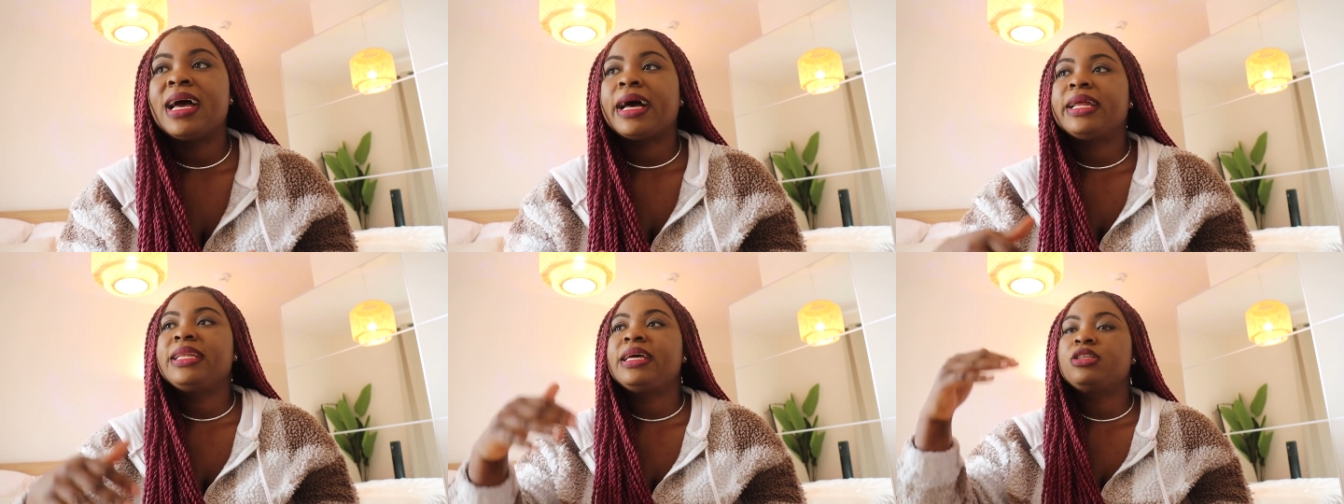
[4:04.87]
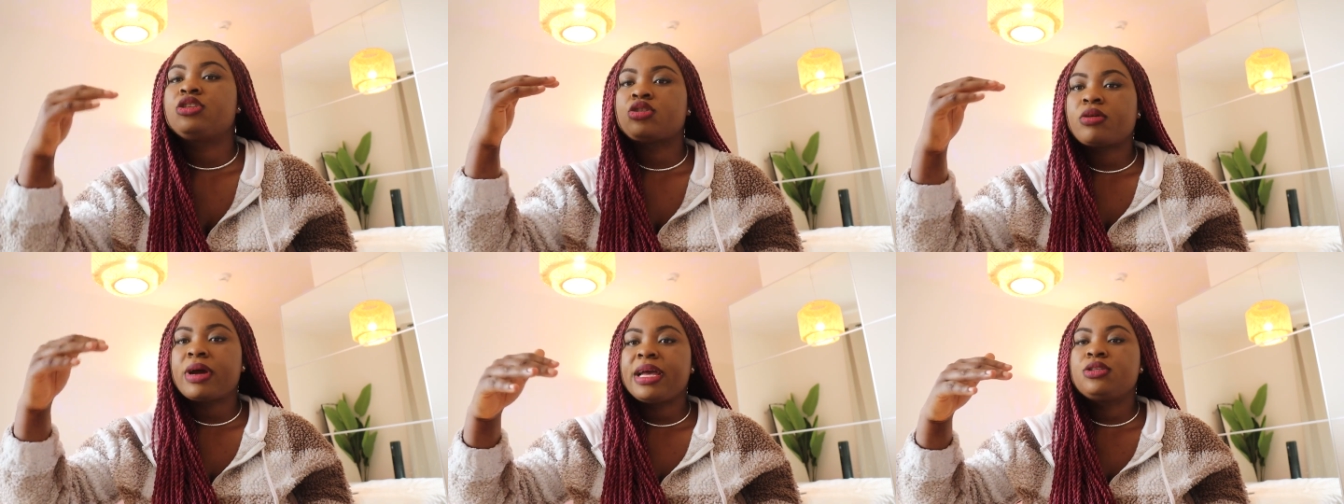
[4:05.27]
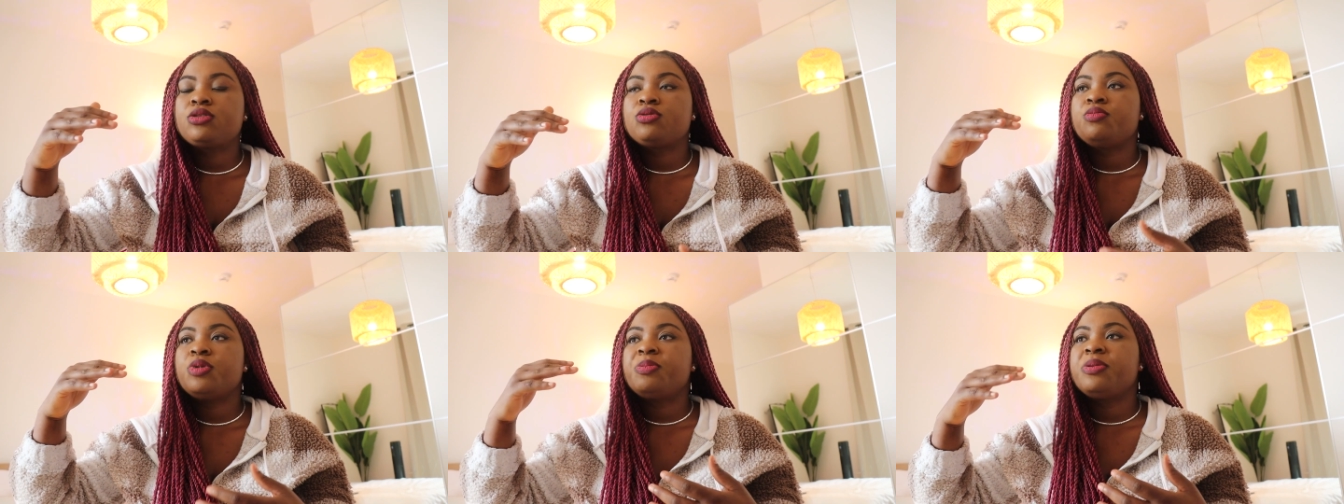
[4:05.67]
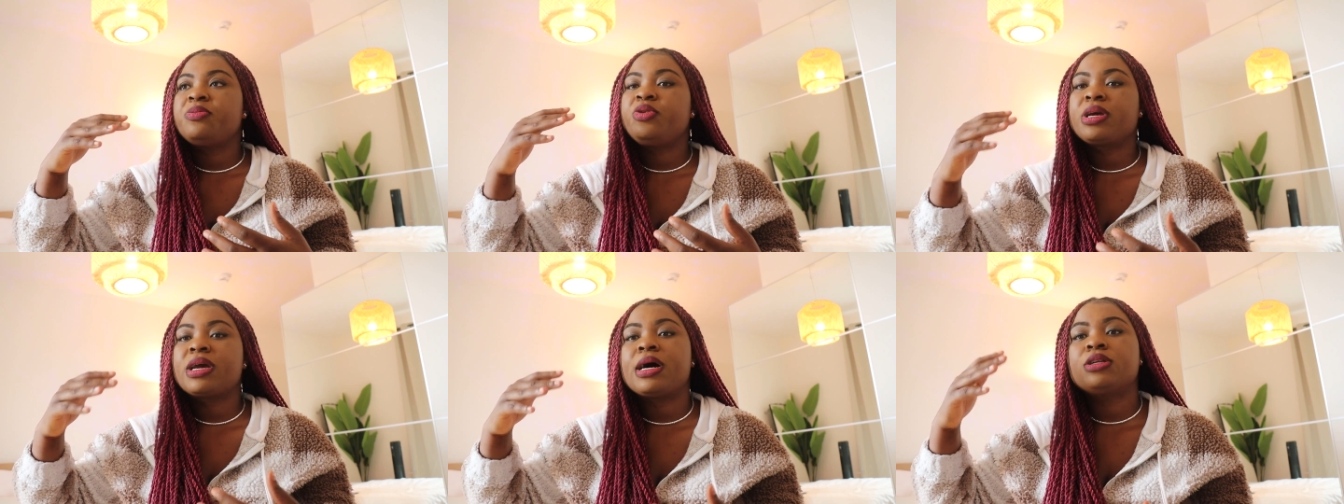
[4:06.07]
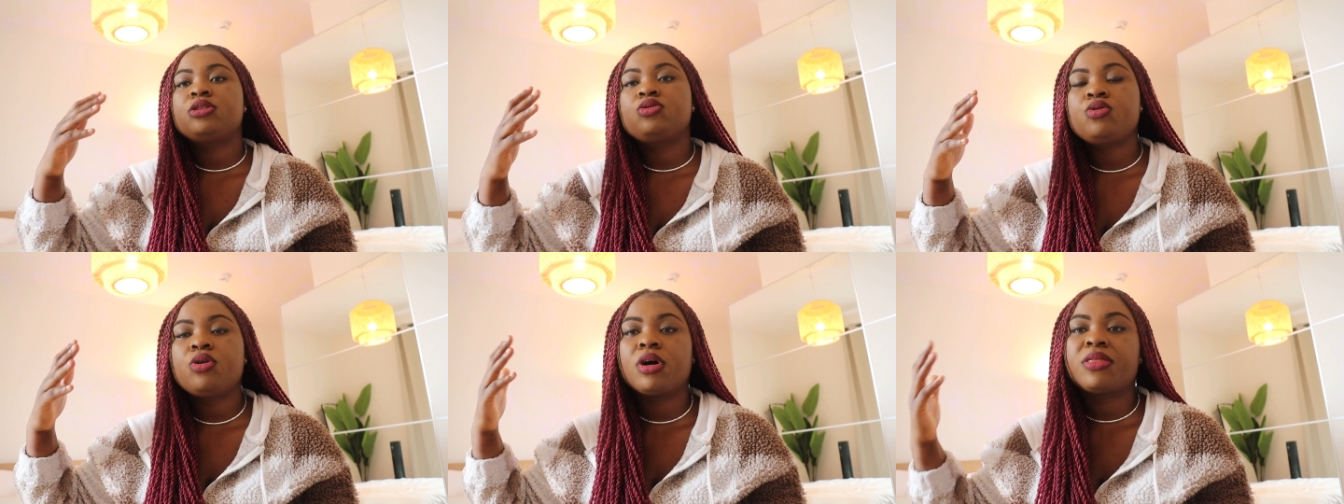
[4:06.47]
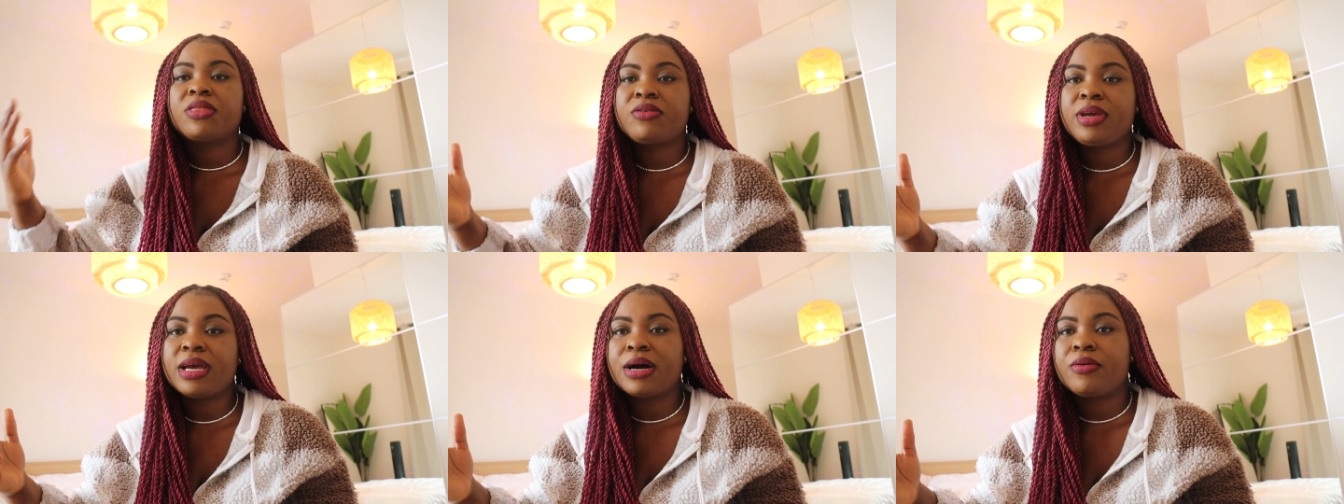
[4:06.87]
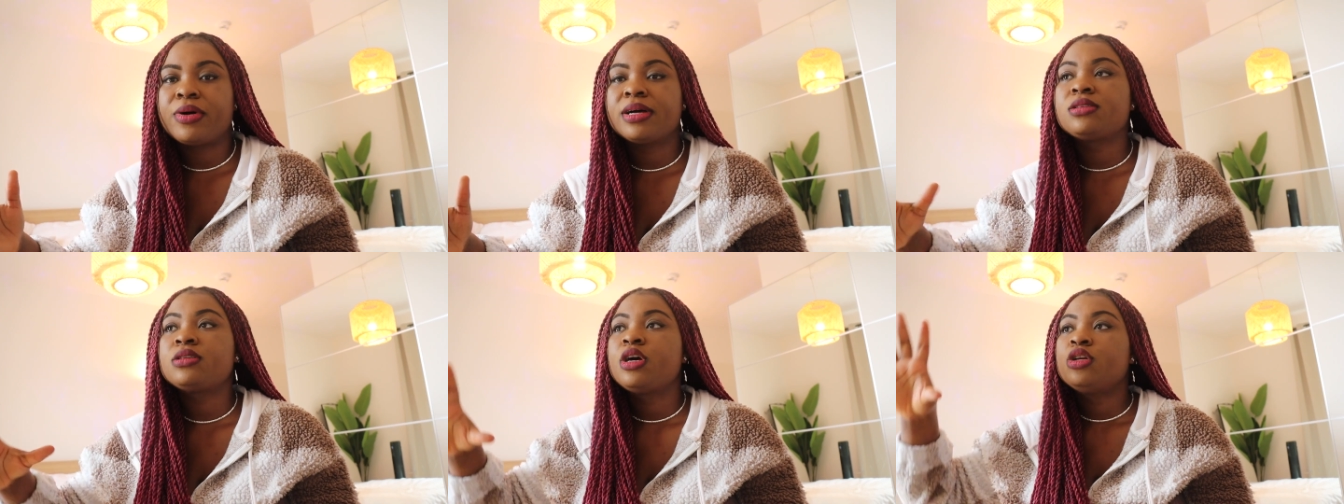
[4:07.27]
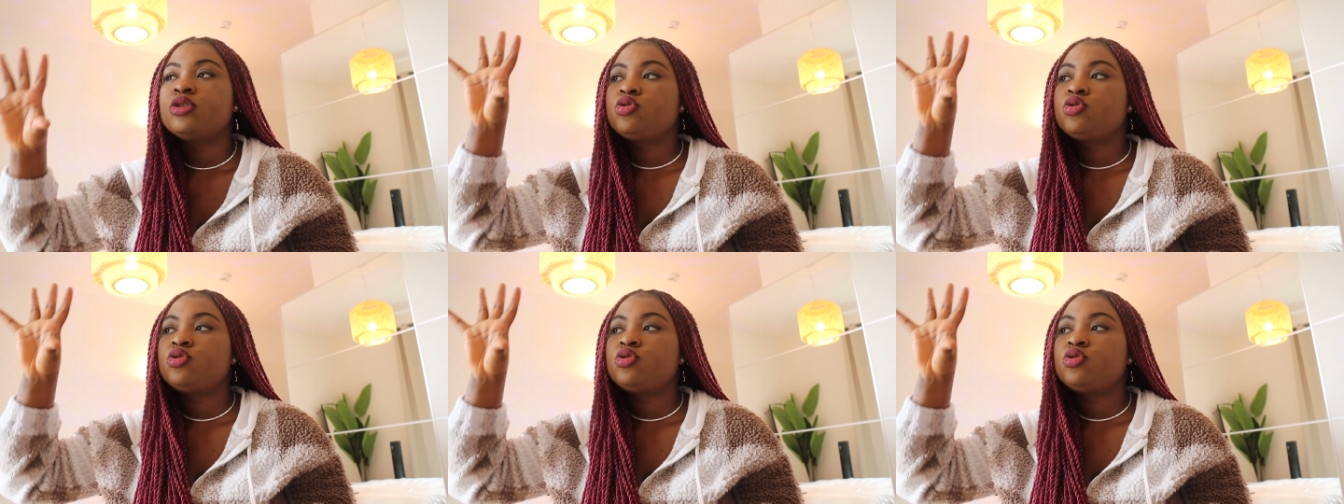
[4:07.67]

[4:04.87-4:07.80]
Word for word: and then try to maybe bring out 2 or 3 hours